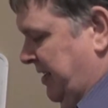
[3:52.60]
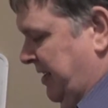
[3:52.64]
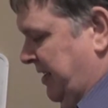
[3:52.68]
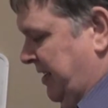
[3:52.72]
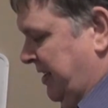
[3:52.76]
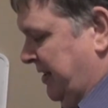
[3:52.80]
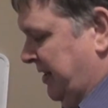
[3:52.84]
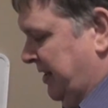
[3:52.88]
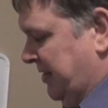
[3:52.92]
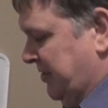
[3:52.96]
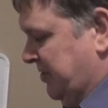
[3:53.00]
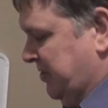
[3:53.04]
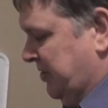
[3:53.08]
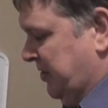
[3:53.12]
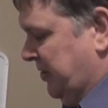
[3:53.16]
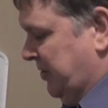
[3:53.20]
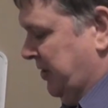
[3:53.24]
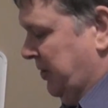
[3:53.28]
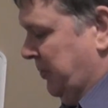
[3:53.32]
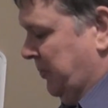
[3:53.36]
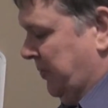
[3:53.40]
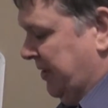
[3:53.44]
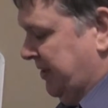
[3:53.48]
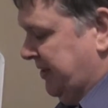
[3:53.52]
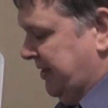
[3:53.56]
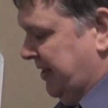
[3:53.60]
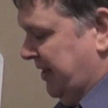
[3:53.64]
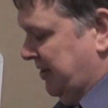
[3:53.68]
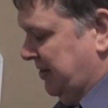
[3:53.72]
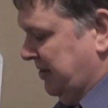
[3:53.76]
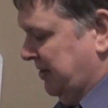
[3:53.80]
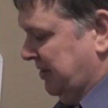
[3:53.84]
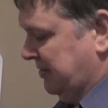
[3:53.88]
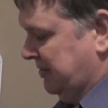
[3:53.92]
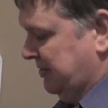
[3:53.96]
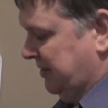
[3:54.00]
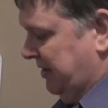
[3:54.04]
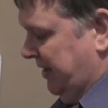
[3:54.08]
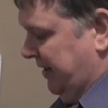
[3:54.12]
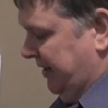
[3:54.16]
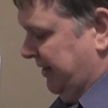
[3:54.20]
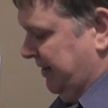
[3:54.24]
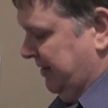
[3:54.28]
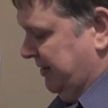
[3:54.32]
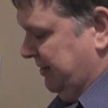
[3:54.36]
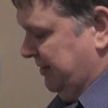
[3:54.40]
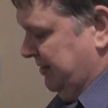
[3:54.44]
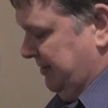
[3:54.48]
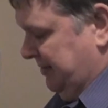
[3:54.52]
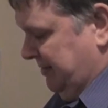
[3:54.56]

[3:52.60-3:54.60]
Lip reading: and I'll show you what that looks like.